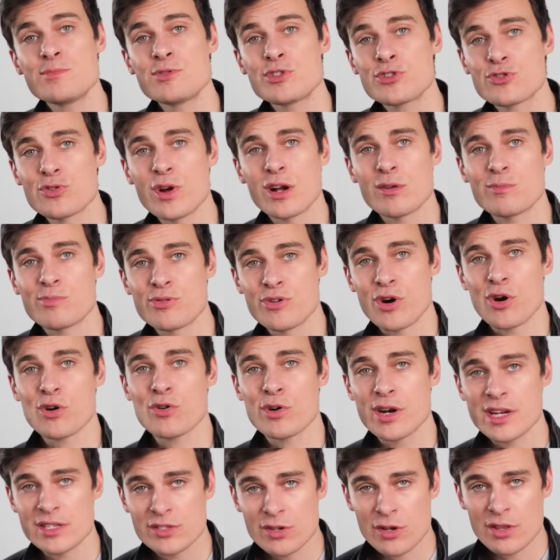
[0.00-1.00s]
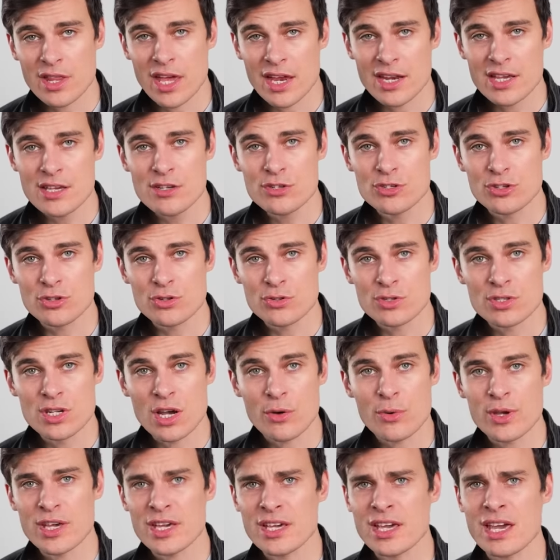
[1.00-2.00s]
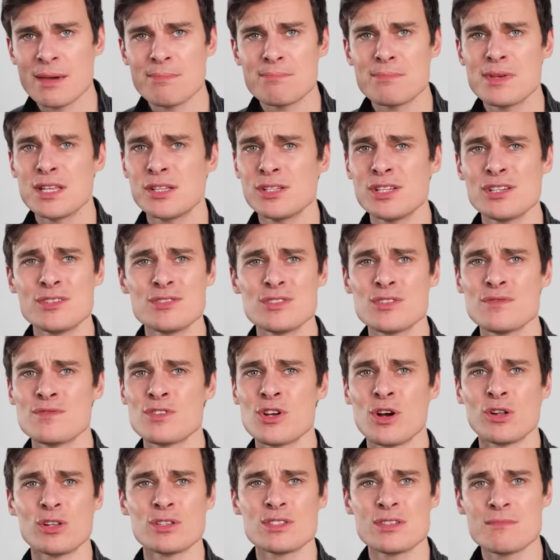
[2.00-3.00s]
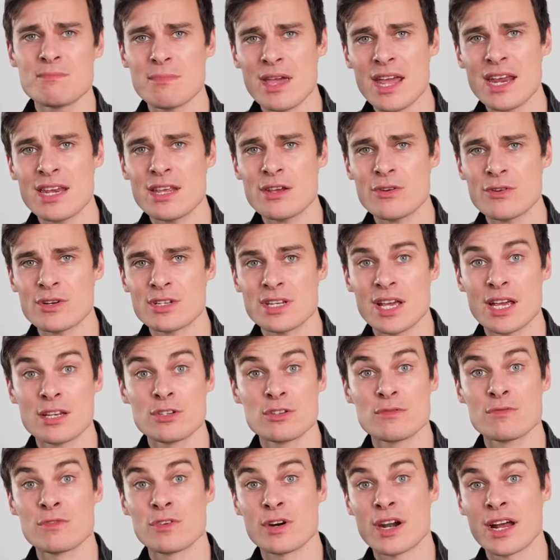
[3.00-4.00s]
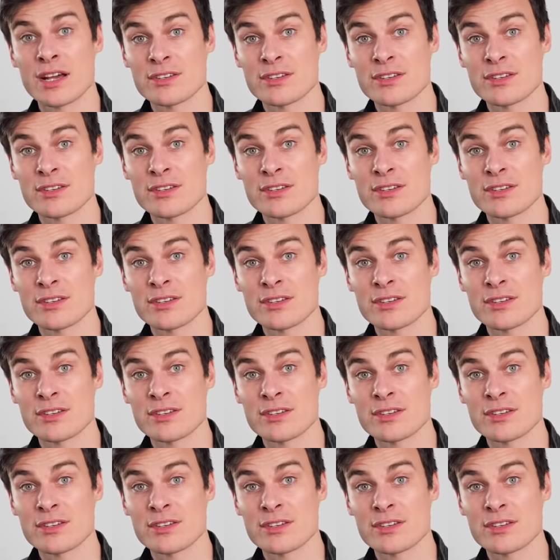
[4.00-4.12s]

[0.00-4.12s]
obstruct progress on that issue so we can get millions of dollars in media attention for